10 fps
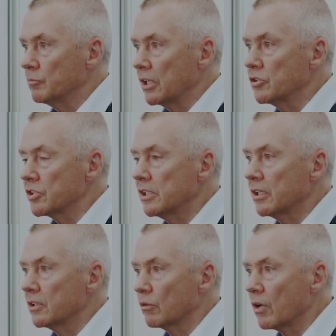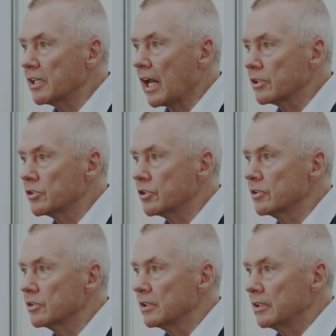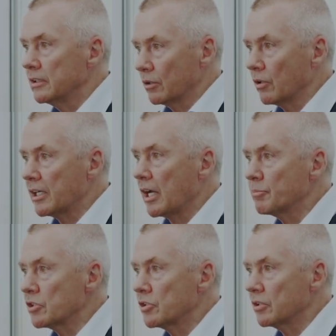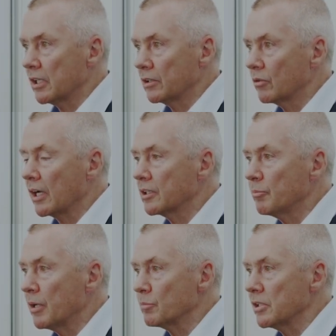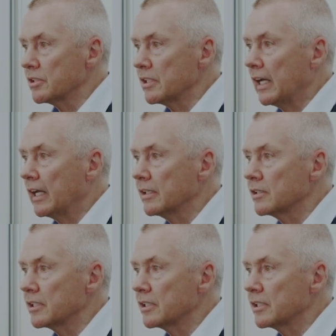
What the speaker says: They just needed the right attitude, the right aptitude, and the right commitment. And